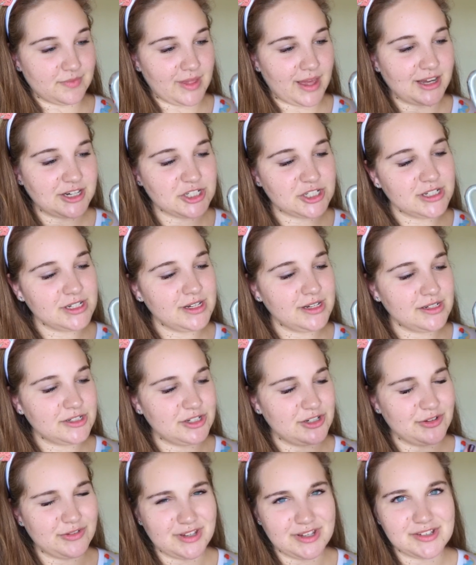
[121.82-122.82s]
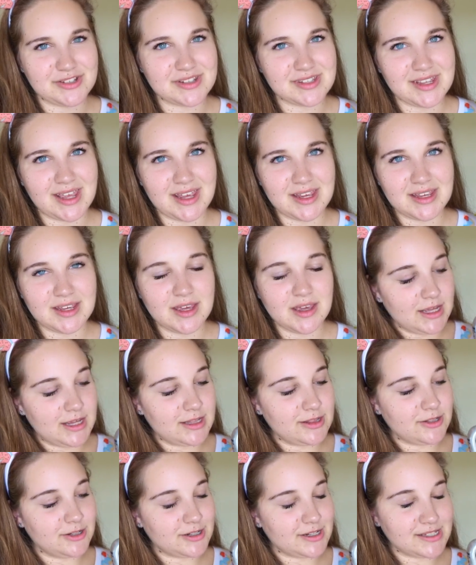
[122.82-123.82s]
Actually, do you know what this looks like?
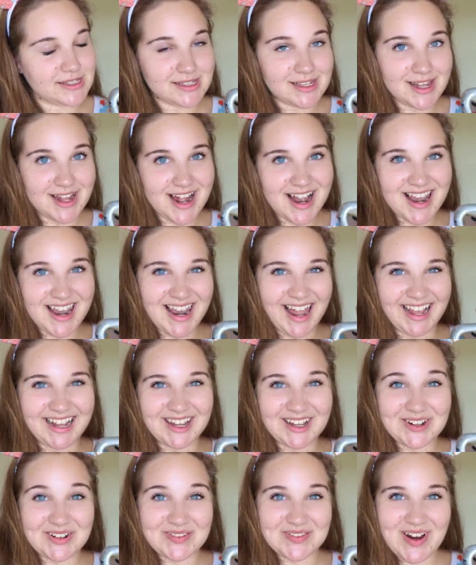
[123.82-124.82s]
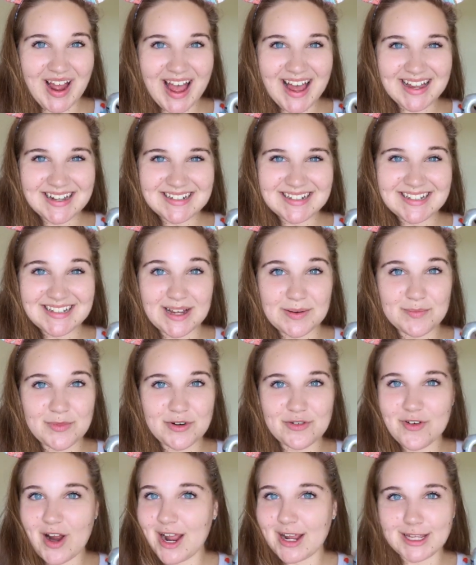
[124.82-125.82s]
It looks like a grand and
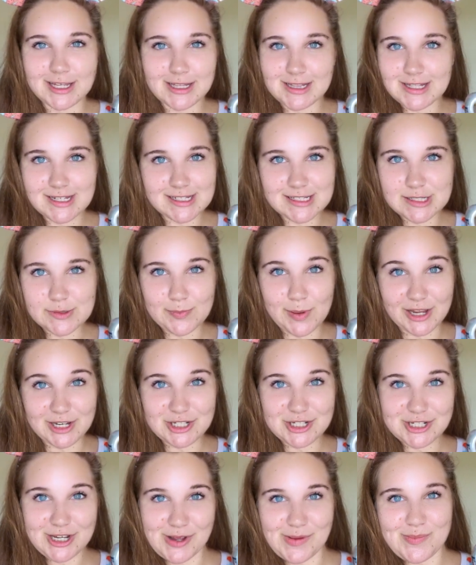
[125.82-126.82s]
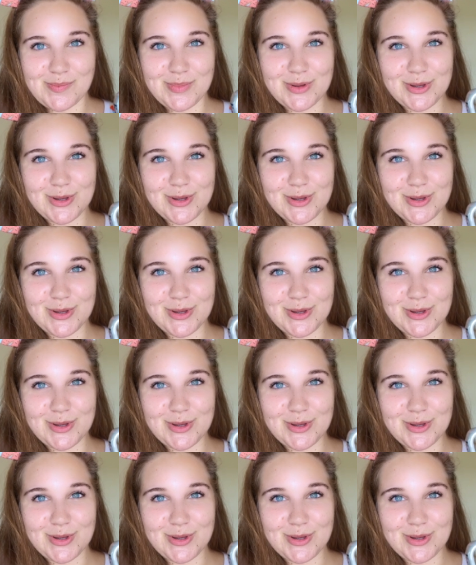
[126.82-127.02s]
miraculous spaceship